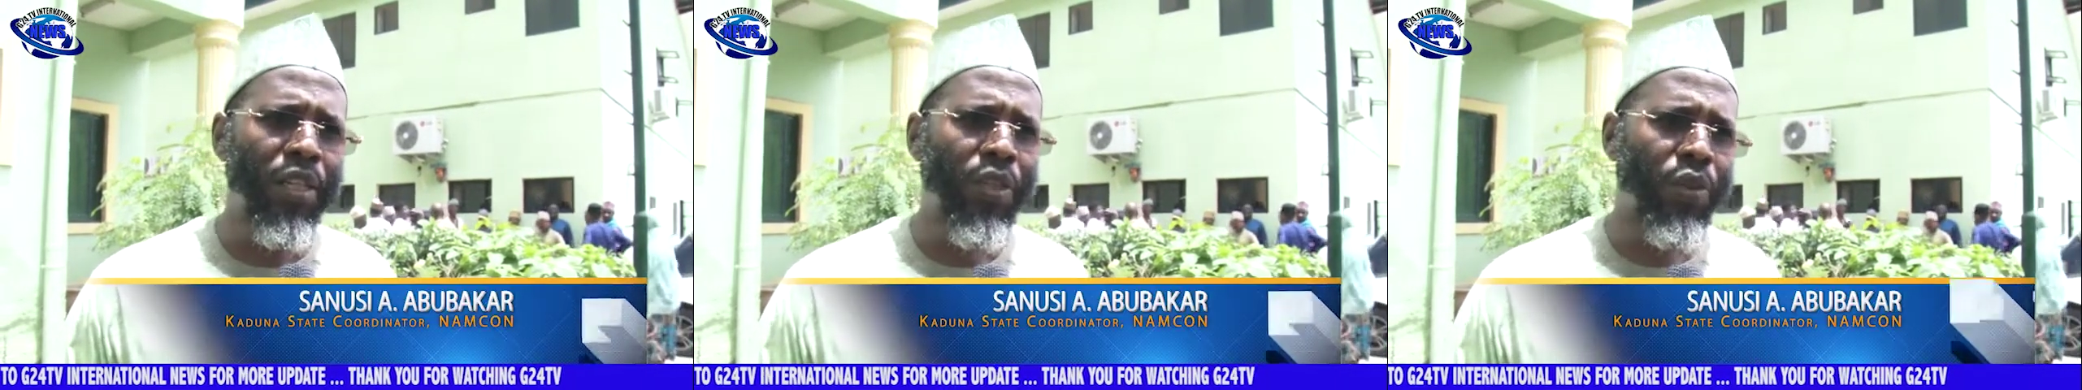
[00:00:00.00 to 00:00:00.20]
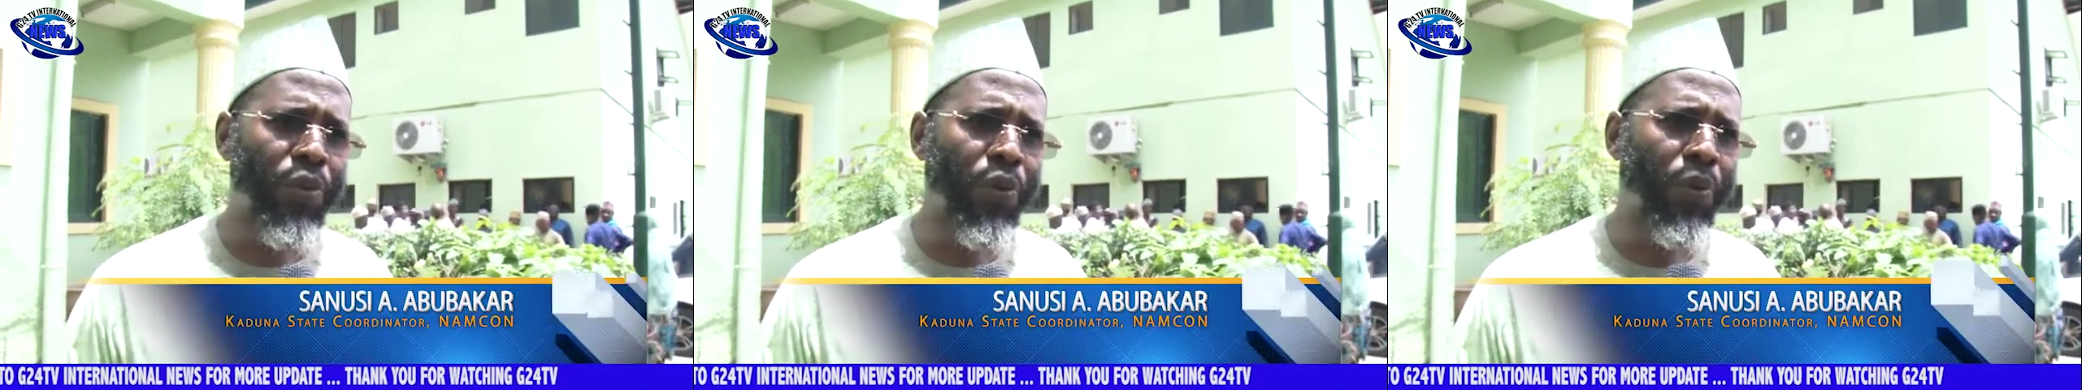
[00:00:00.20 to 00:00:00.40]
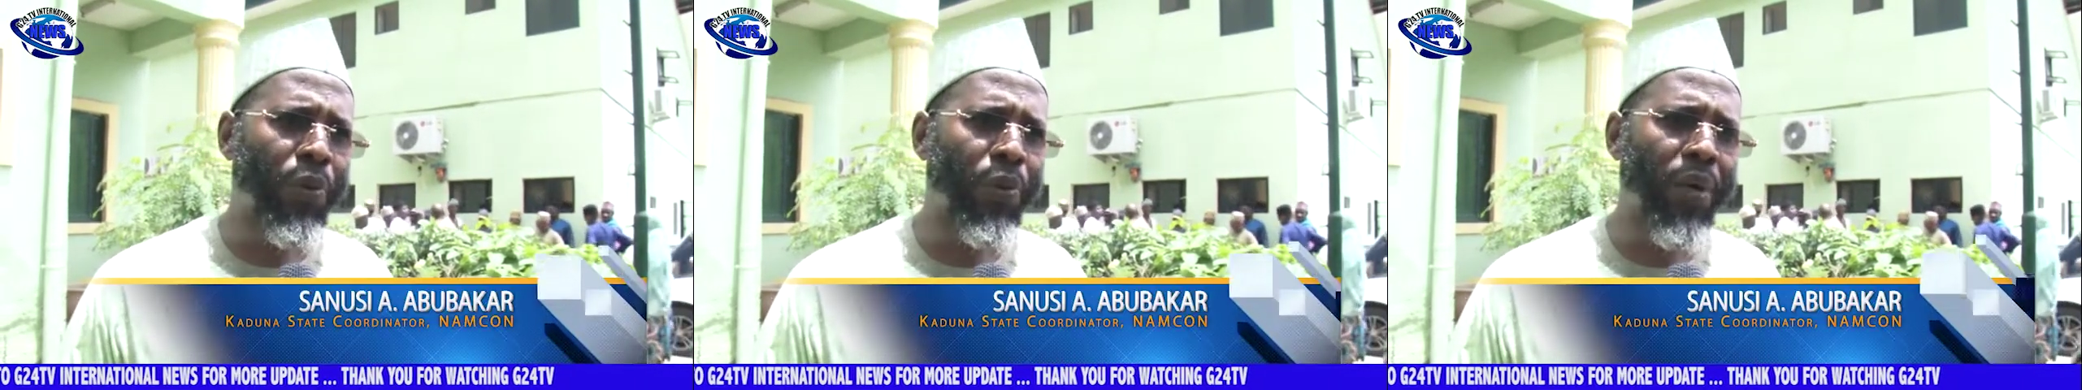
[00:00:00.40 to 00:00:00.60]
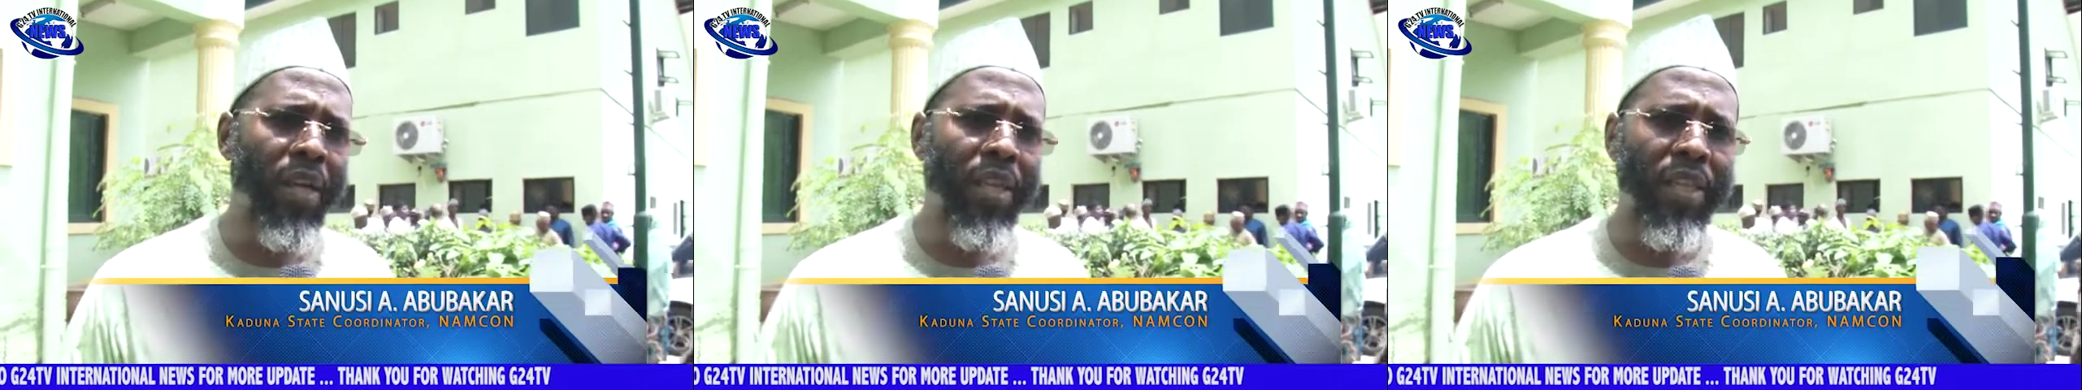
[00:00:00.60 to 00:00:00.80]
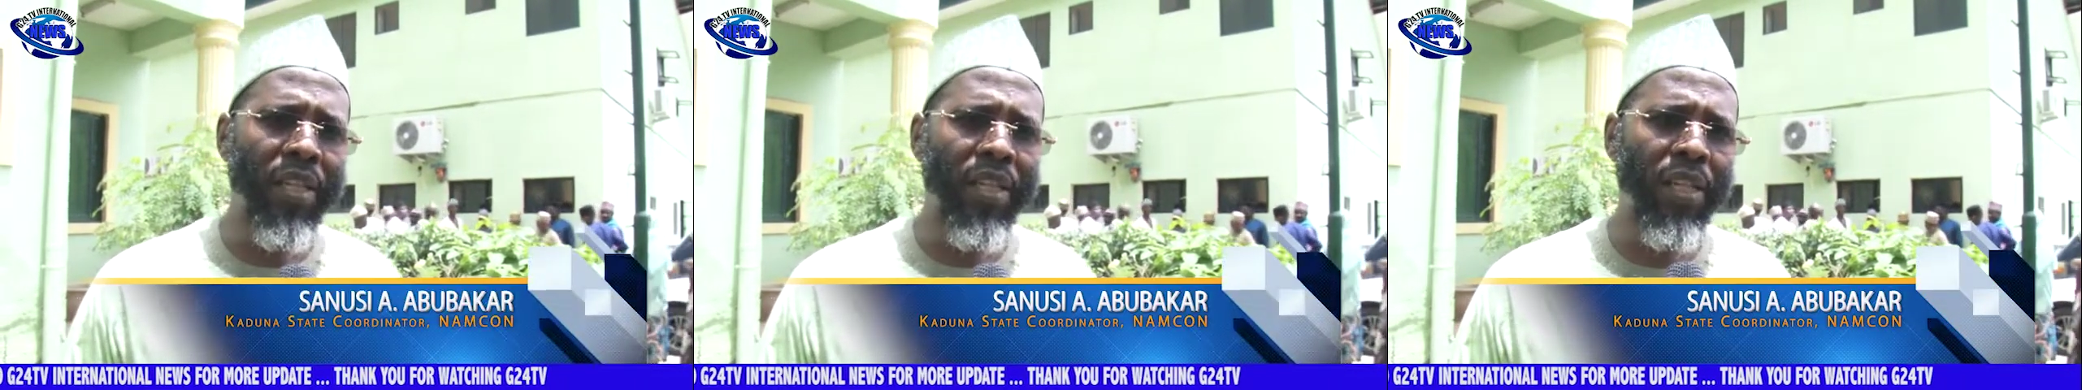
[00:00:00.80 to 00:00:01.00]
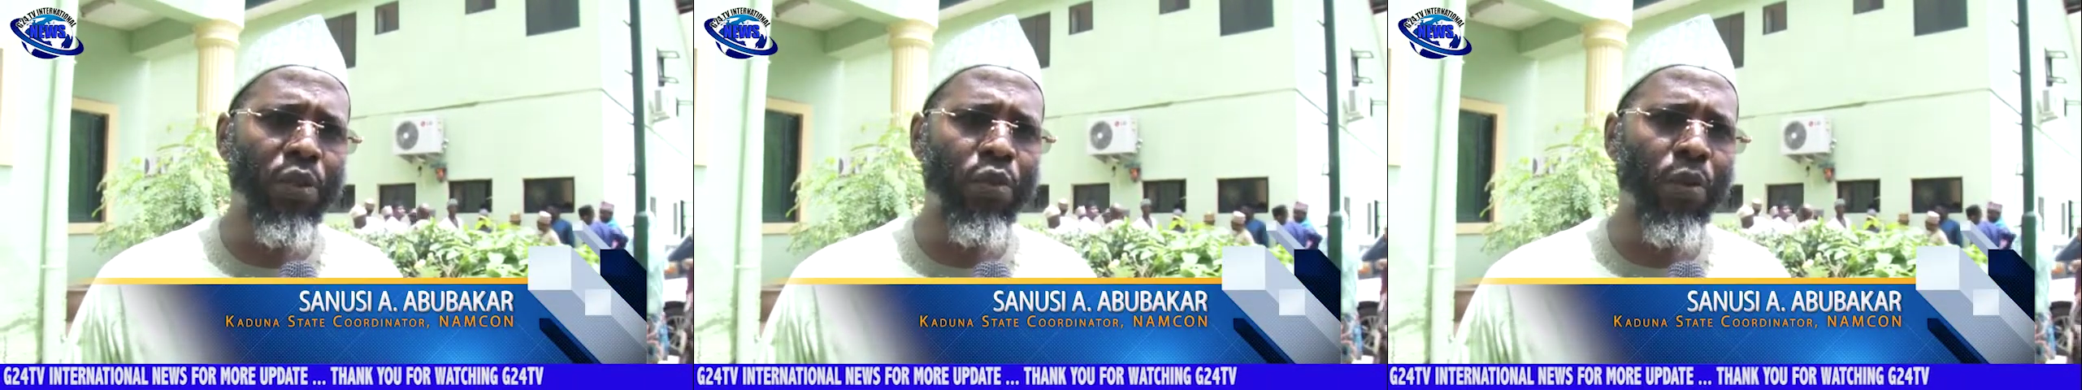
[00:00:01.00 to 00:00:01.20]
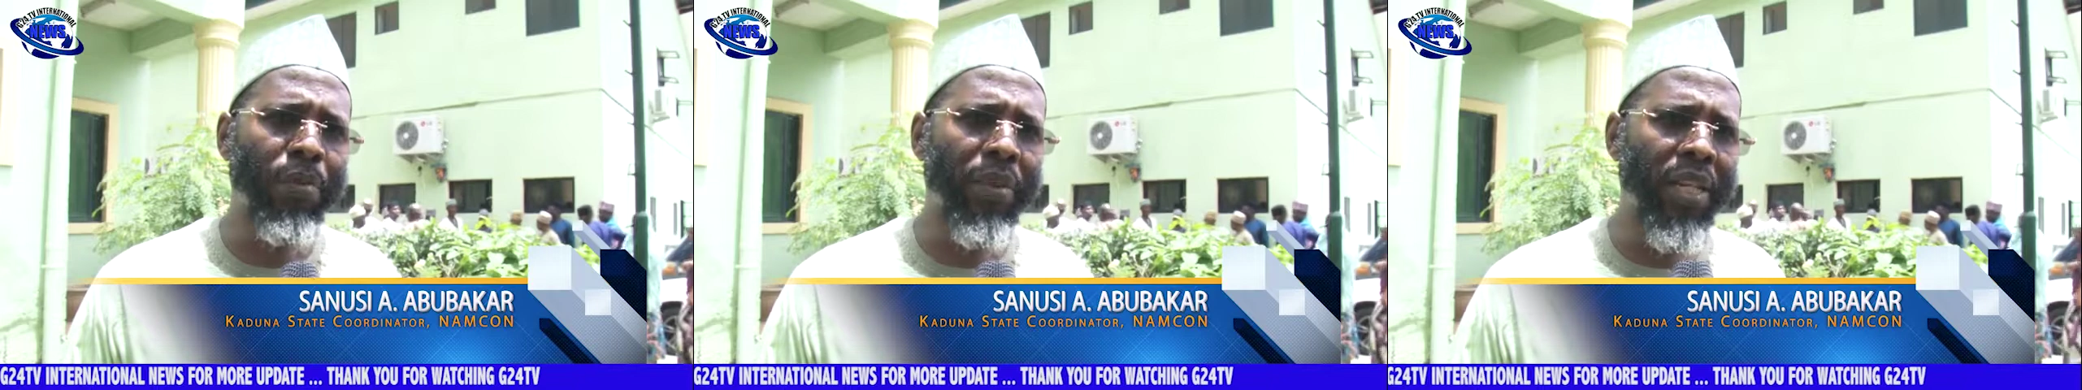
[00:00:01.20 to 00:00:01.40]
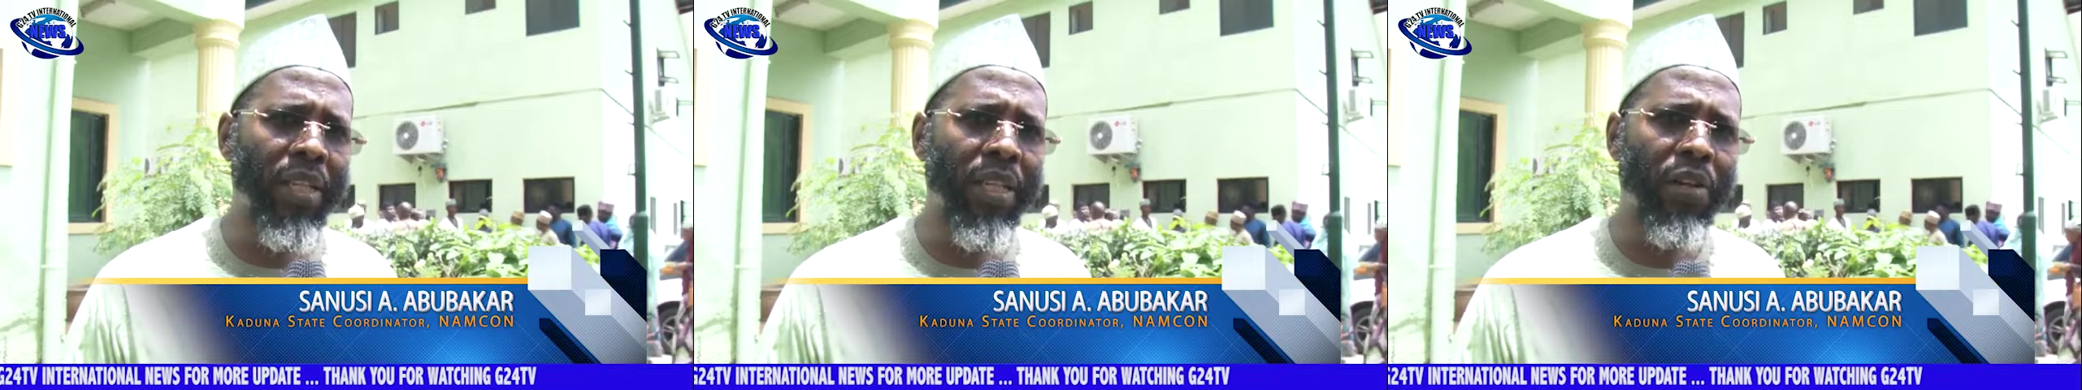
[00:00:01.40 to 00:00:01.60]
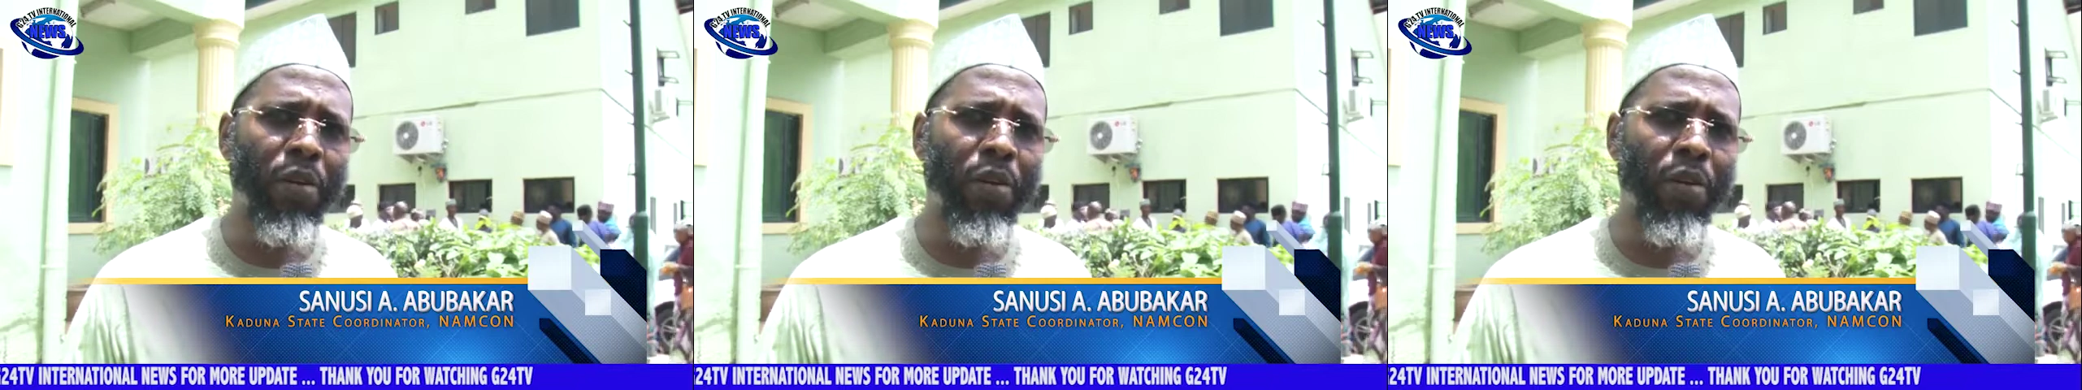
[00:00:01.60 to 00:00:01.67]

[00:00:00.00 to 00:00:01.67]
So I think it will make the